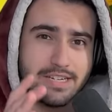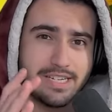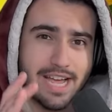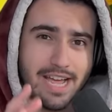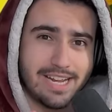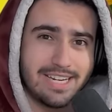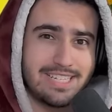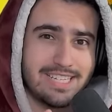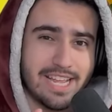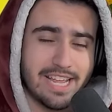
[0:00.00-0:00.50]

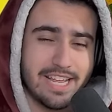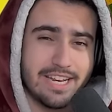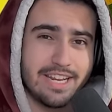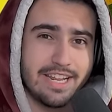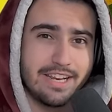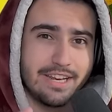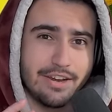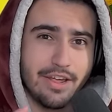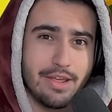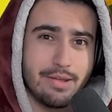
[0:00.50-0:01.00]

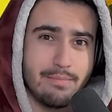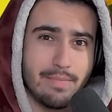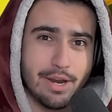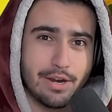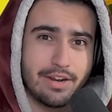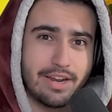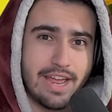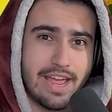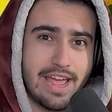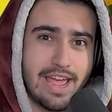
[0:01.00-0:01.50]
Titanic Nightmare
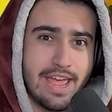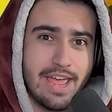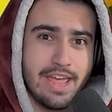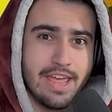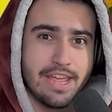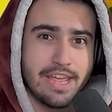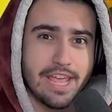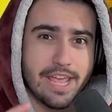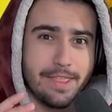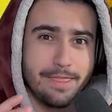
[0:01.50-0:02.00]
Cat
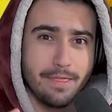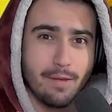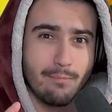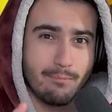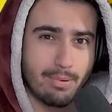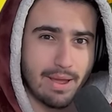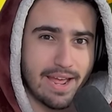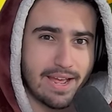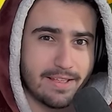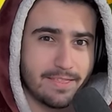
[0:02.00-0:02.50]
in the
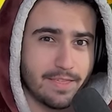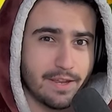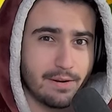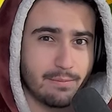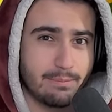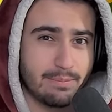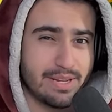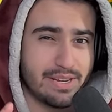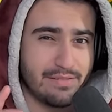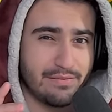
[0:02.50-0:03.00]
back there
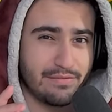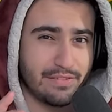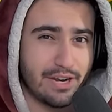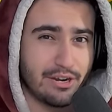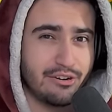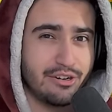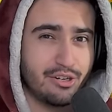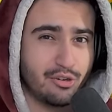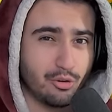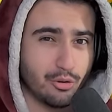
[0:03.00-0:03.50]
being
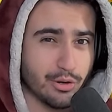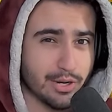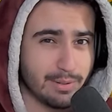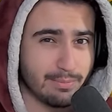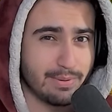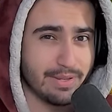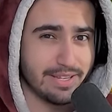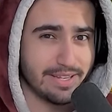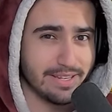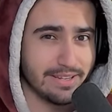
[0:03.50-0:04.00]
very
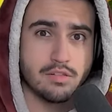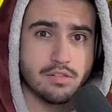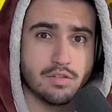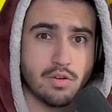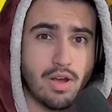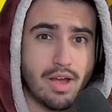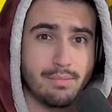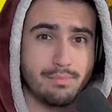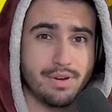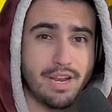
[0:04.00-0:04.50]
creepy. So
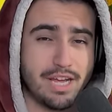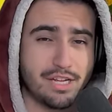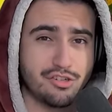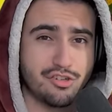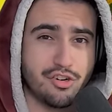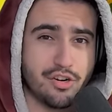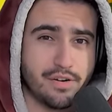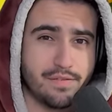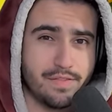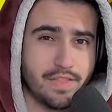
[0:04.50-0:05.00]
I'm not
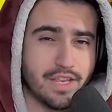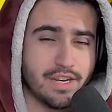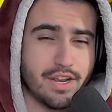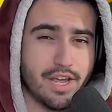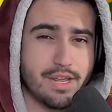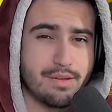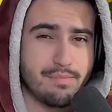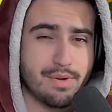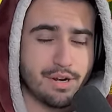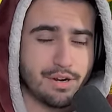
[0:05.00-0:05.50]
sure if the
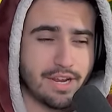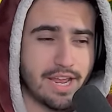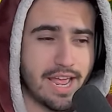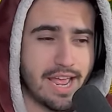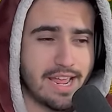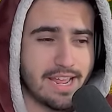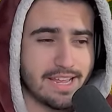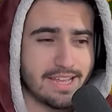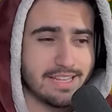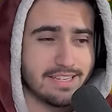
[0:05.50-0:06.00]
Nightmare
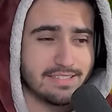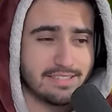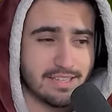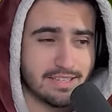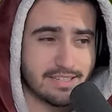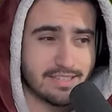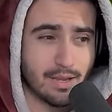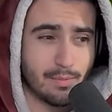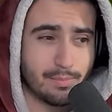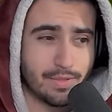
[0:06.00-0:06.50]
Cat is
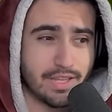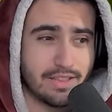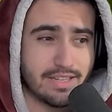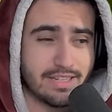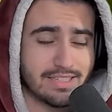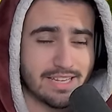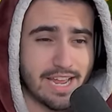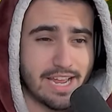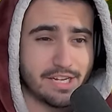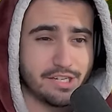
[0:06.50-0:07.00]
something
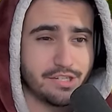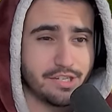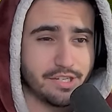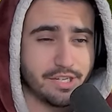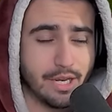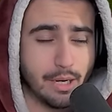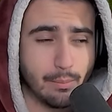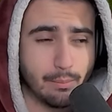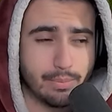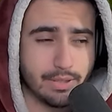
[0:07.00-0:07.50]
that's actually
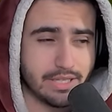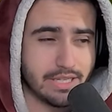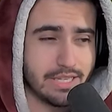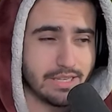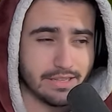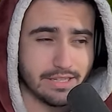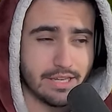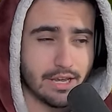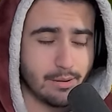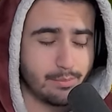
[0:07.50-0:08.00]
going to be in
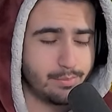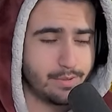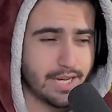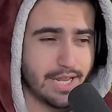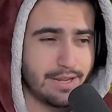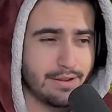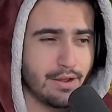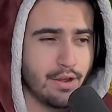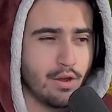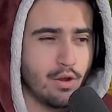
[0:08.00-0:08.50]
the
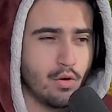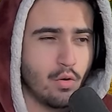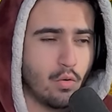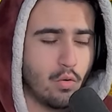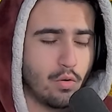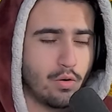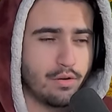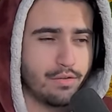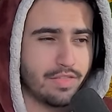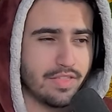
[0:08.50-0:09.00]
update
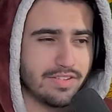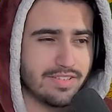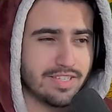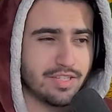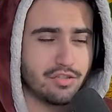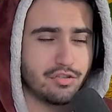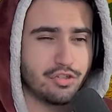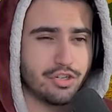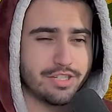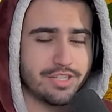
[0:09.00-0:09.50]
or this is
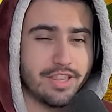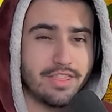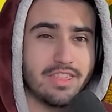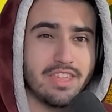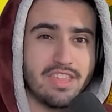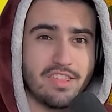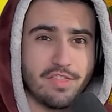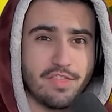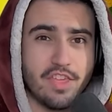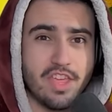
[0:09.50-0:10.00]
just
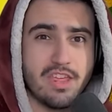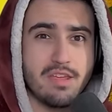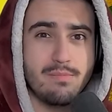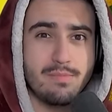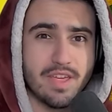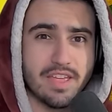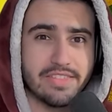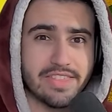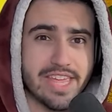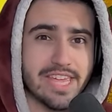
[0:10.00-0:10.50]
the theme
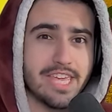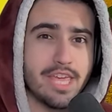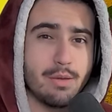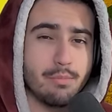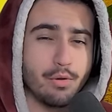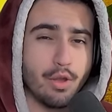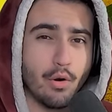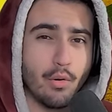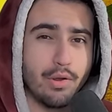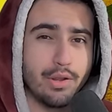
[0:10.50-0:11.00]
that they
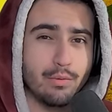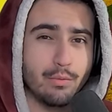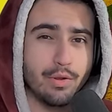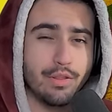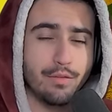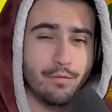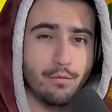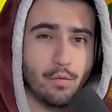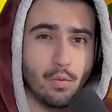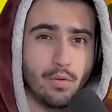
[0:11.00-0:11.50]
keep going
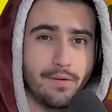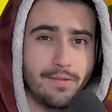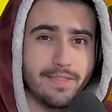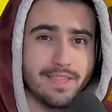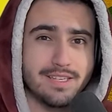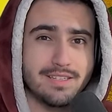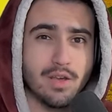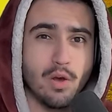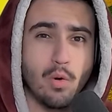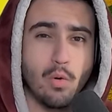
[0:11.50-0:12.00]
with for
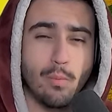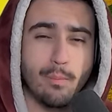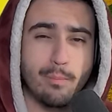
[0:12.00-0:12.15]
this whole